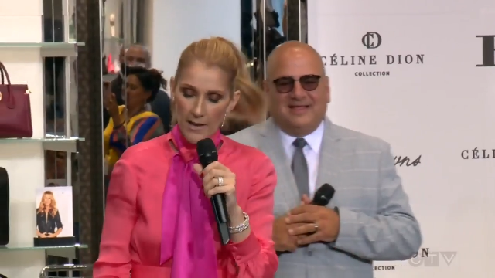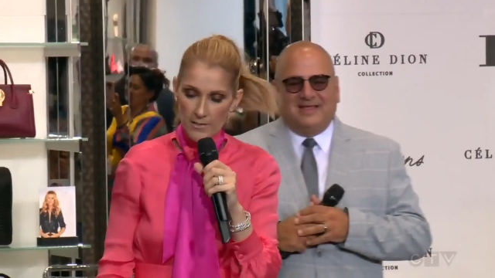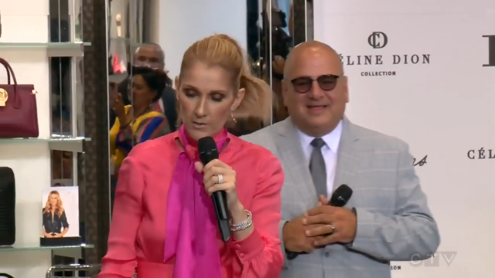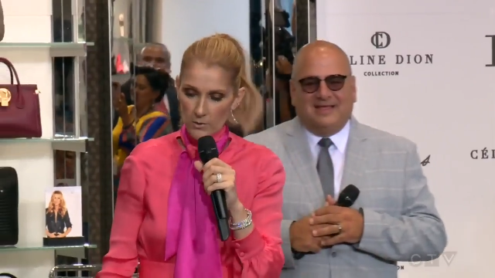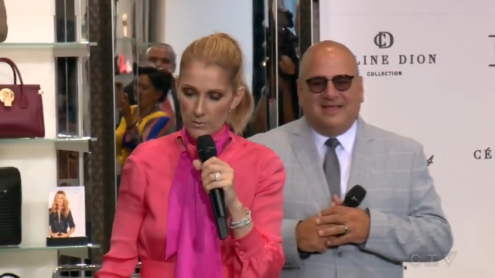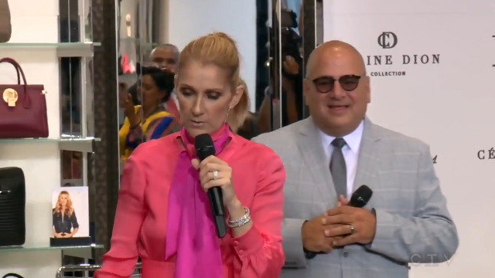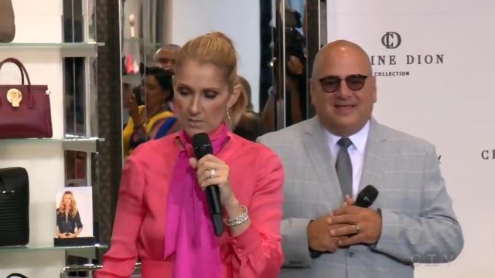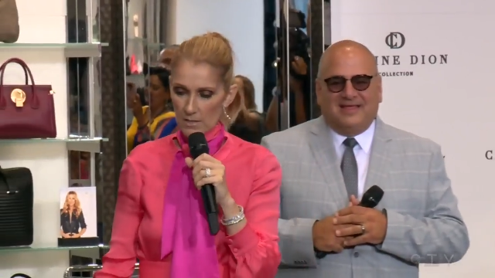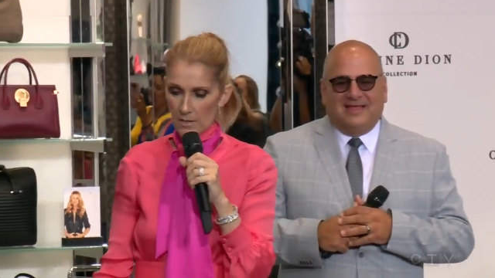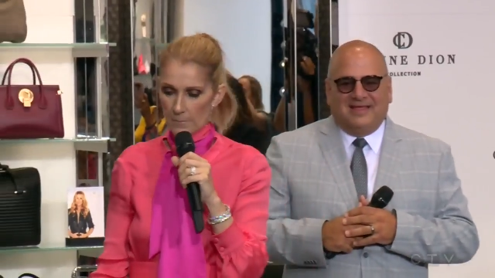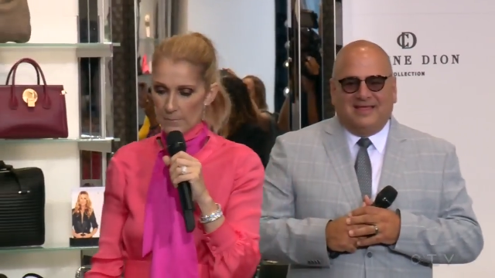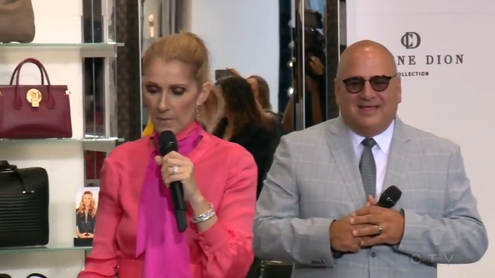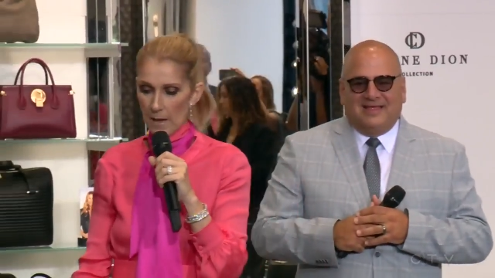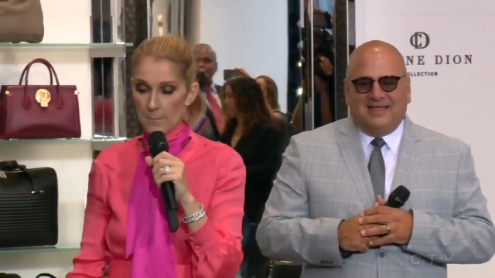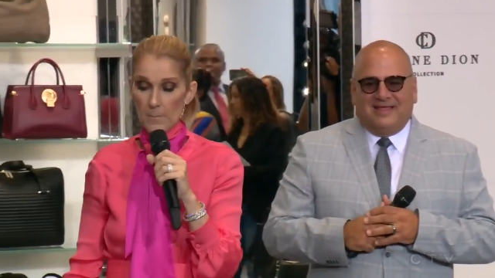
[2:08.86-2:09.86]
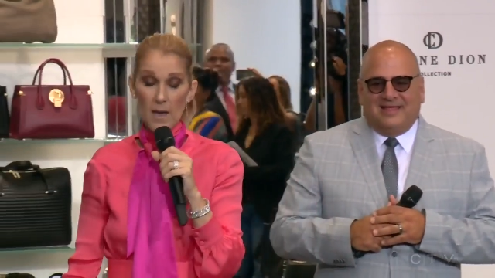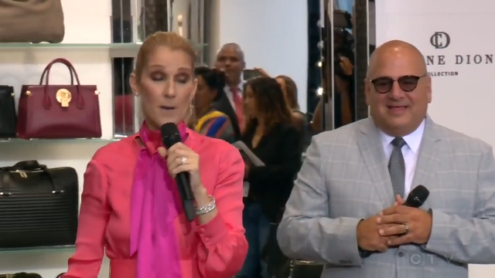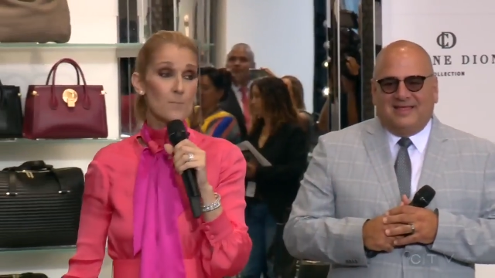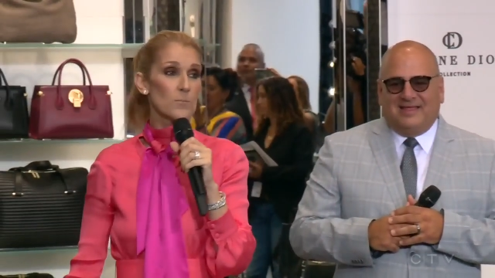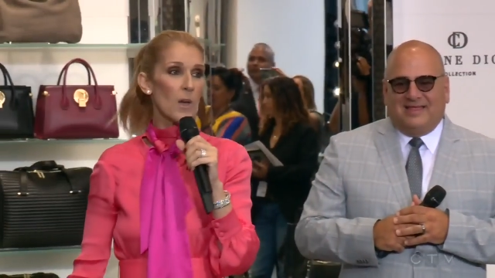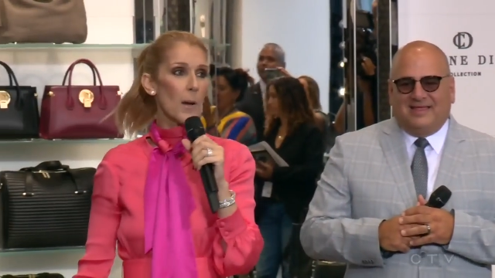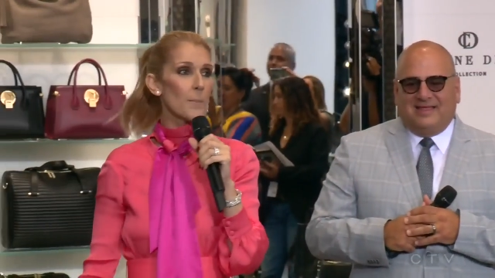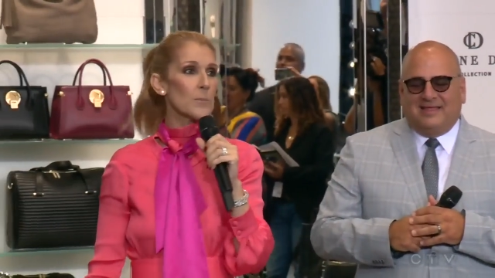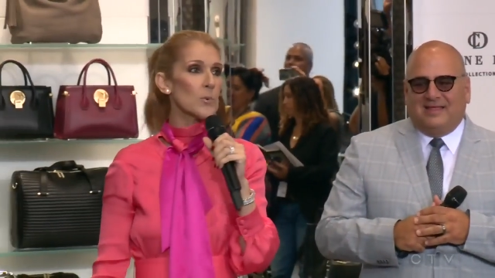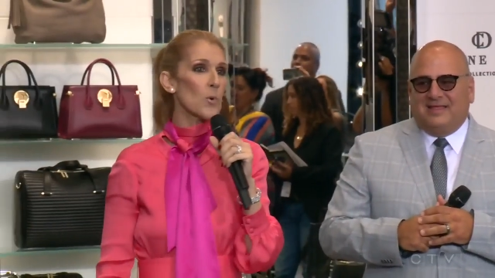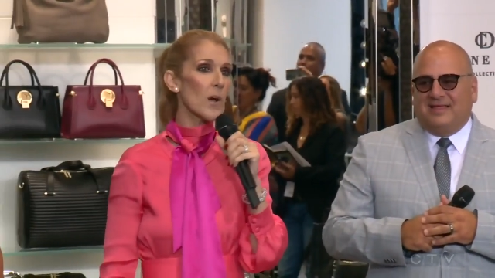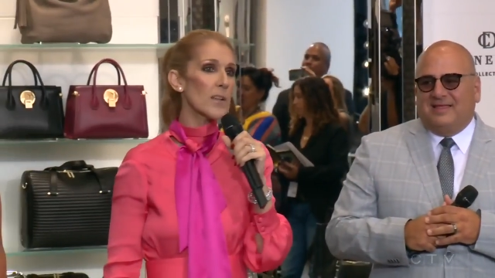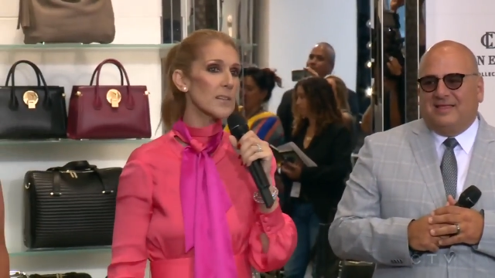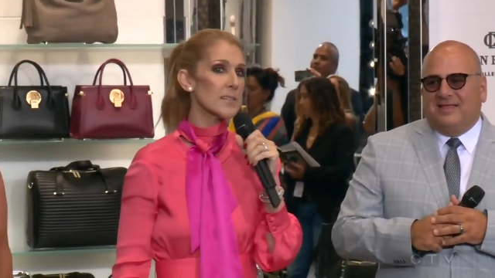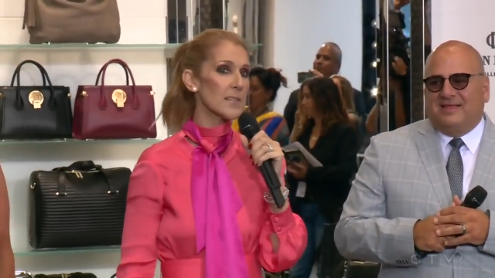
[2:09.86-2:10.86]
Speaker 1: I don't, um, I'm, I'm, I'm
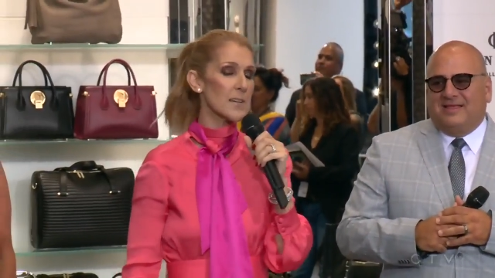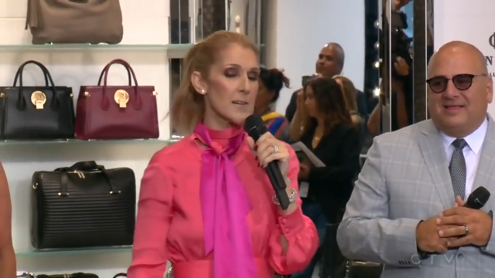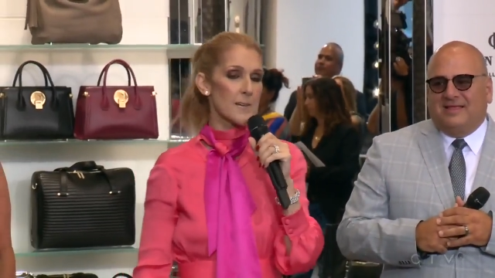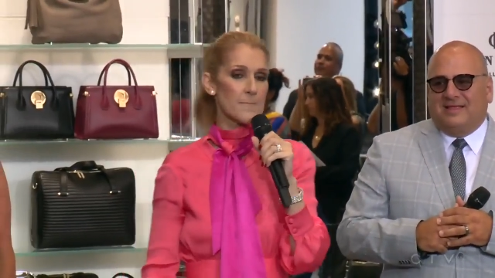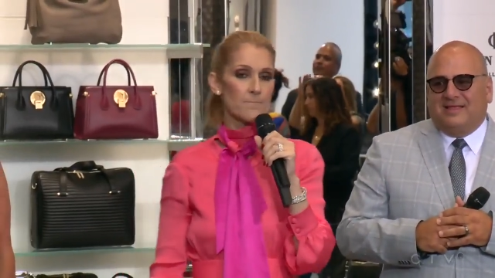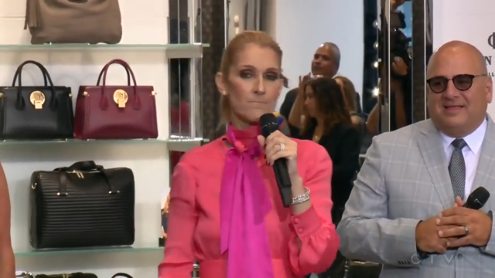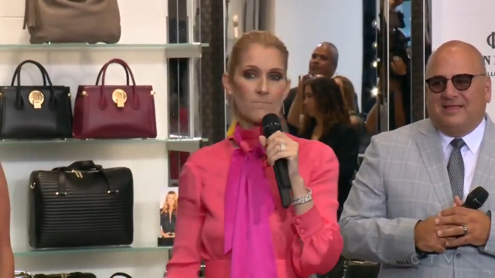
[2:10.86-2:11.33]
quite um,